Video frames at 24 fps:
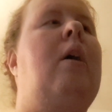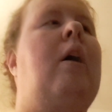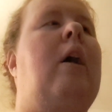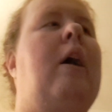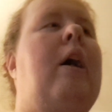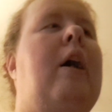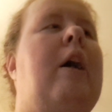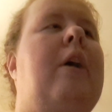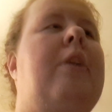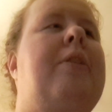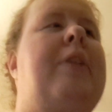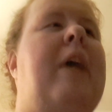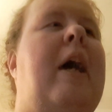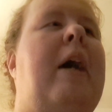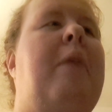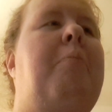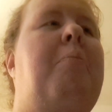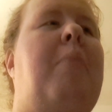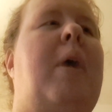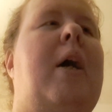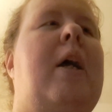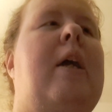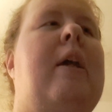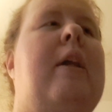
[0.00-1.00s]
Uh,
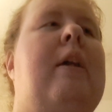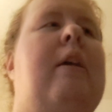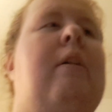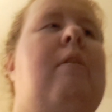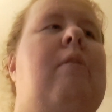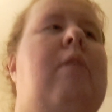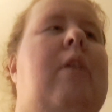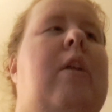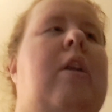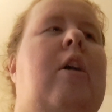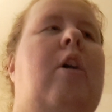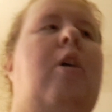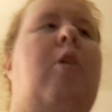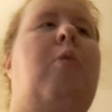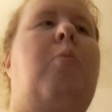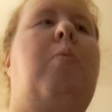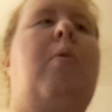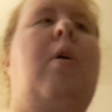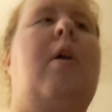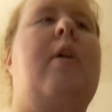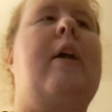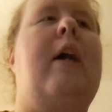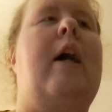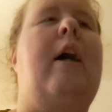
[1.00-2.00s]
that might you know
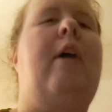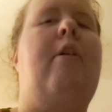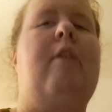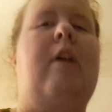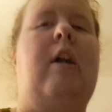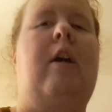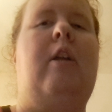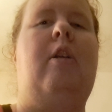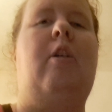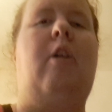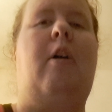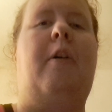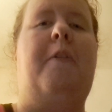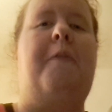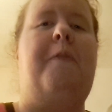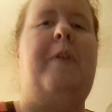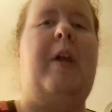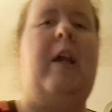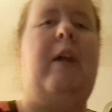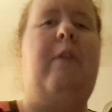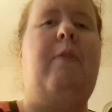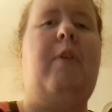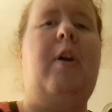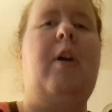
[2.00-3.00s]
work out in her
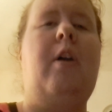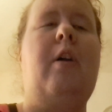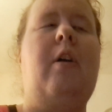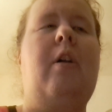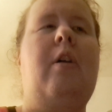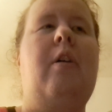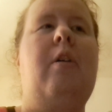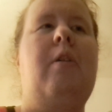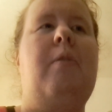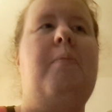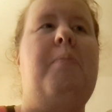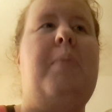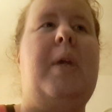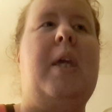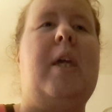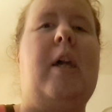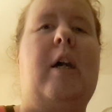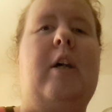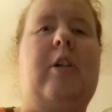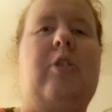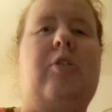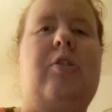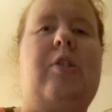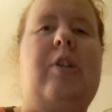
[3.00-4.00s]
favor
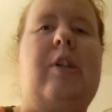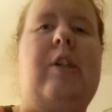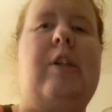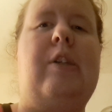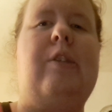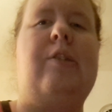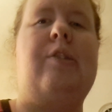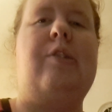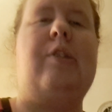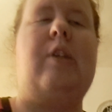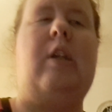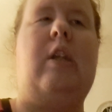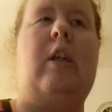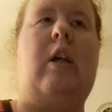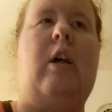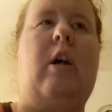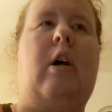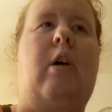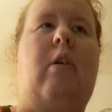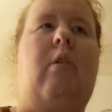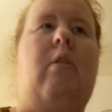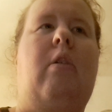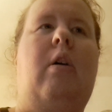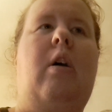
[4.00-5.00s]
because she's you
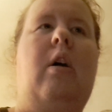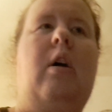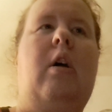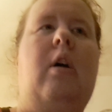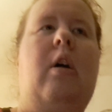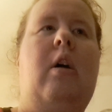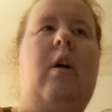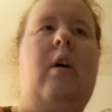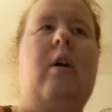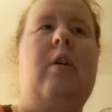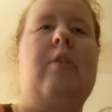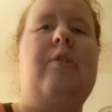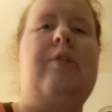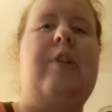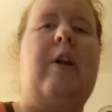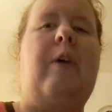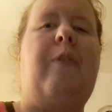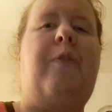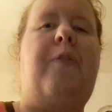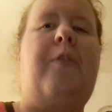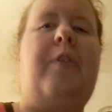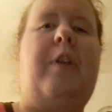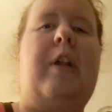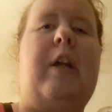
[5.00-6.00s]
know
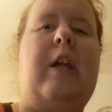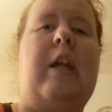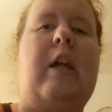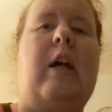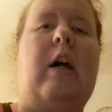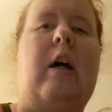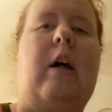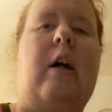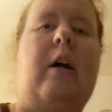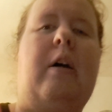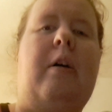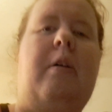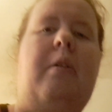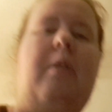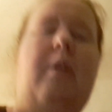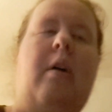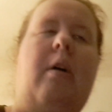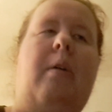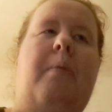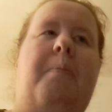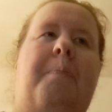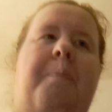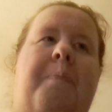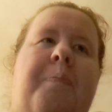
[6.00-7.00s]
definitely a uh,
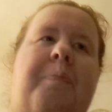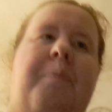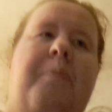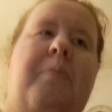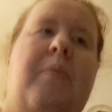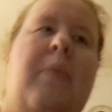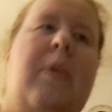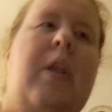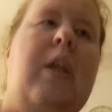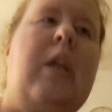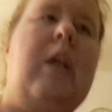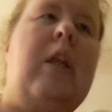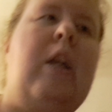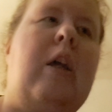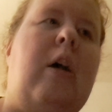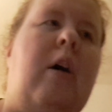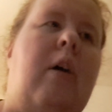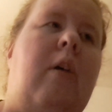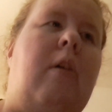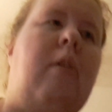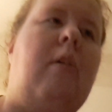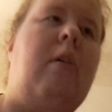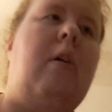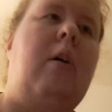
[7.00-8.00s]
you
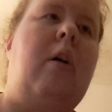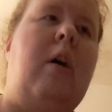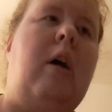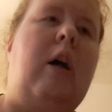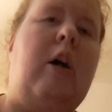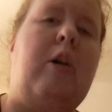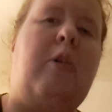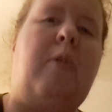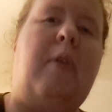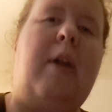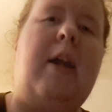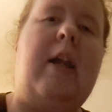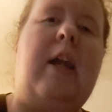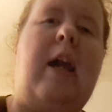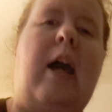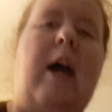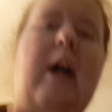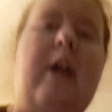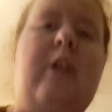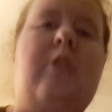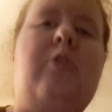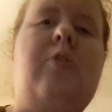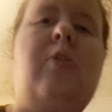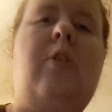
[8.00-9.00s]
know a great
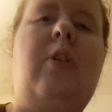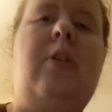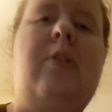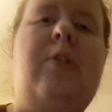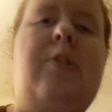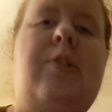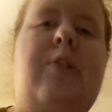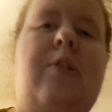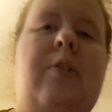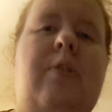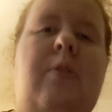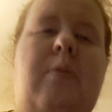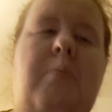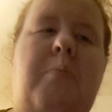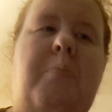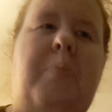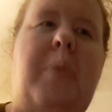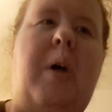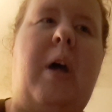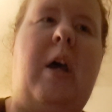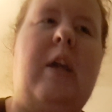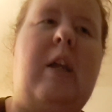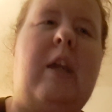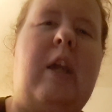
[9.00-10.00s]
actress
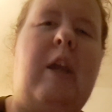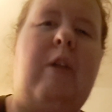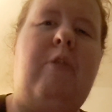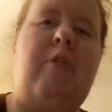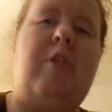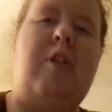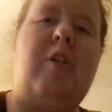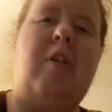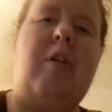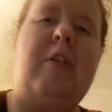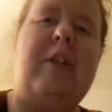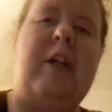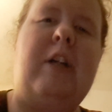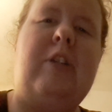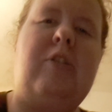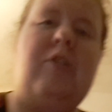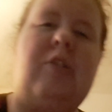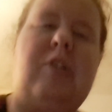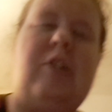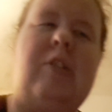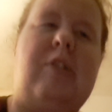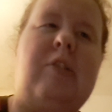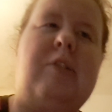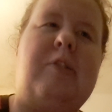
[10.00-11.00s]
but even though that
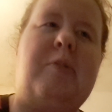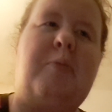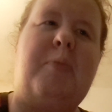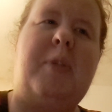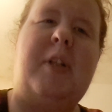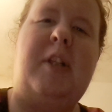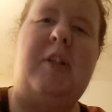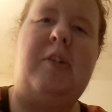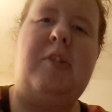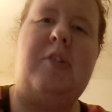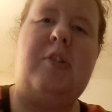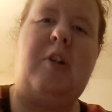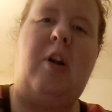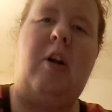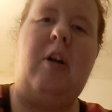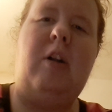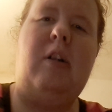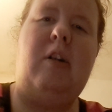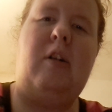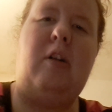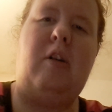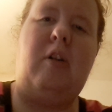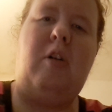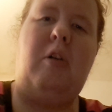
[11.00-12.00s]
she doesn't really star
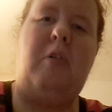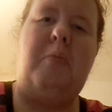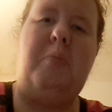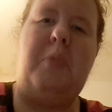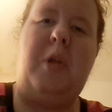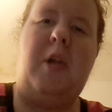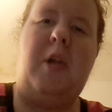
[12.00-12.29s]
in her own